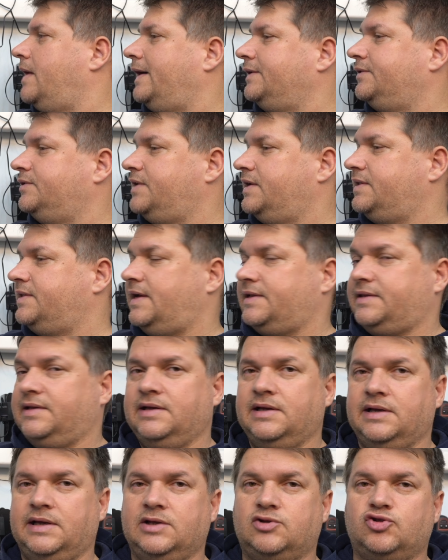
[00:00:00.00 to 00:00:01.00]
other than that,
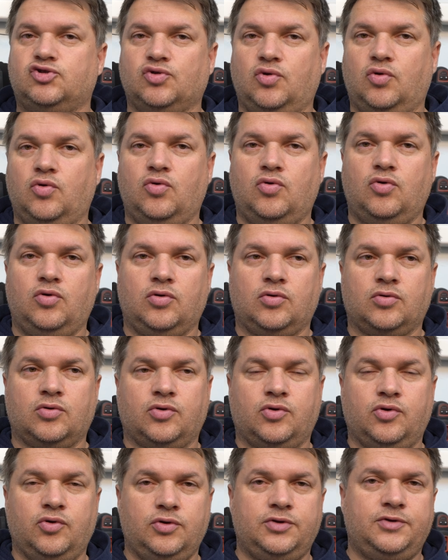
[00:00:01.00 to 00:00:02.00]
it's all
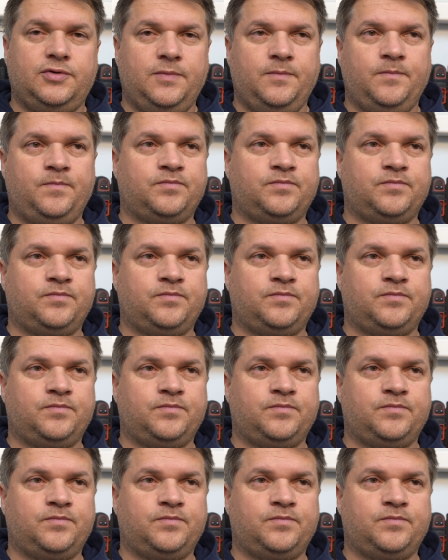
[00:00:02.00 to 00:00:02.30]
good.